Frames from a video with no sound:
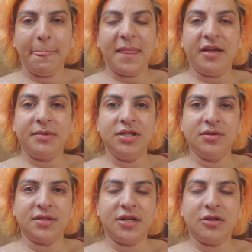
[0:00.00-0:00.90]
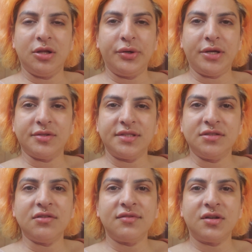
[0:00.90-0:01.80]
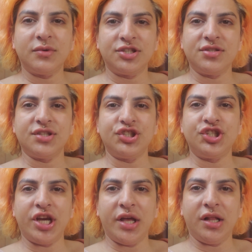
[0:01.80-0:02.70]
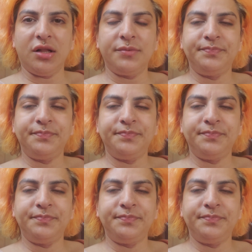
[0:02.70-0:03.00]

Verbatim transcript: I've been using colloidal silver, which is a gel,